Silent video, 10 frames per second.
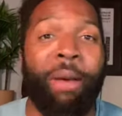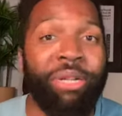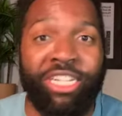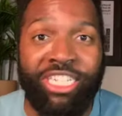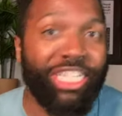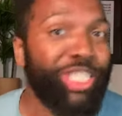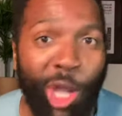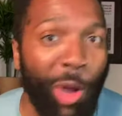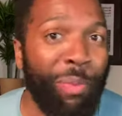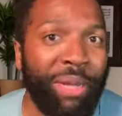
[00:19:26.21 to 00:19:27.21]
you do
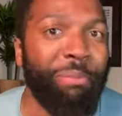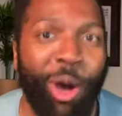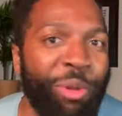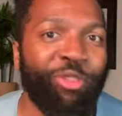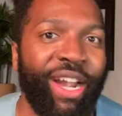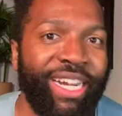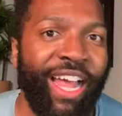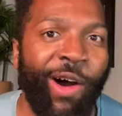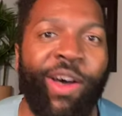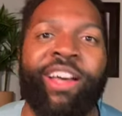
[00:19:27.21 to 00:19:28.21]
not get the rights to
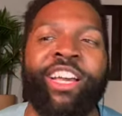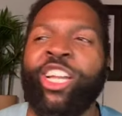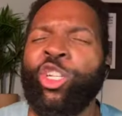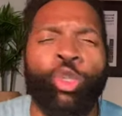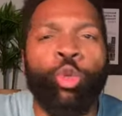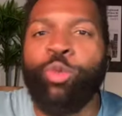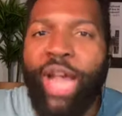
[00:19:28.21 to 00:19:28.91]
interrupt me later.